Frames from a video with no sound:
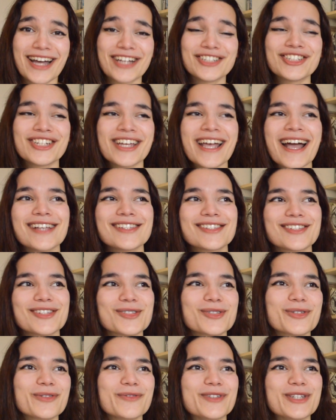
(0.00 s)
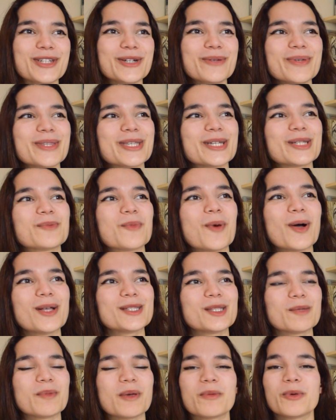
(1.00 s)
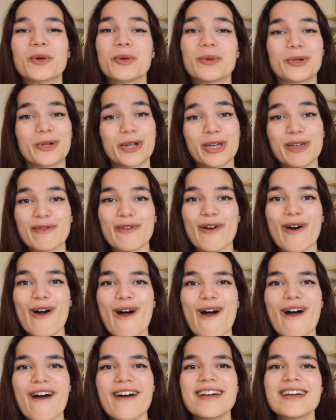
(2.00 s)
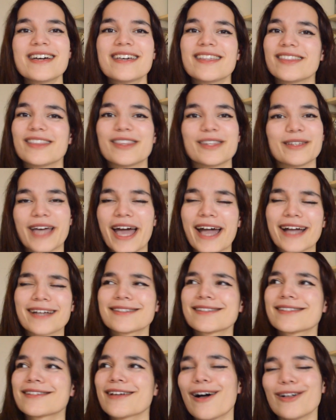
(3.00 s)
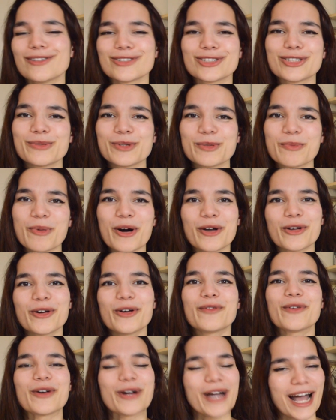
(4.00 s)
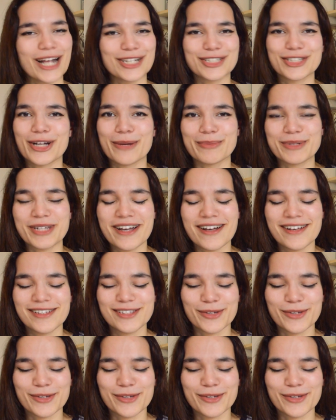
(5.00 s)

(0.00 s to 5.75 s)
And she has to sort of deal with this whilst the people who are looking for her, the ex-cult she was a part of, are catching up to her.